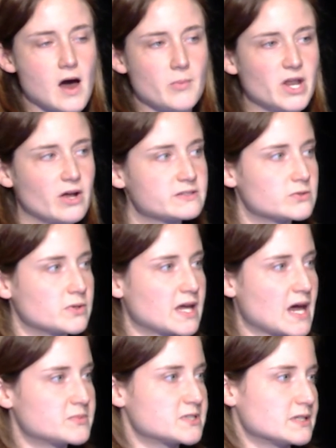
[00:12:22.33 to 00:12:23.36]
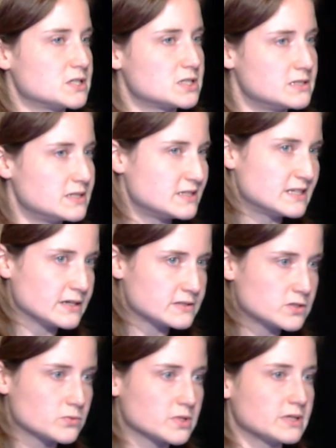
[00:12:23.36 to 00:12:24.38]
And also encapsulation details.
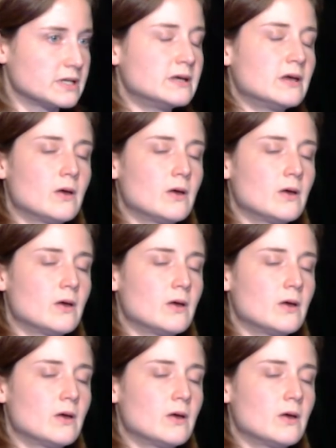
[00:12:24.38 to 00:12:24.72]
So really,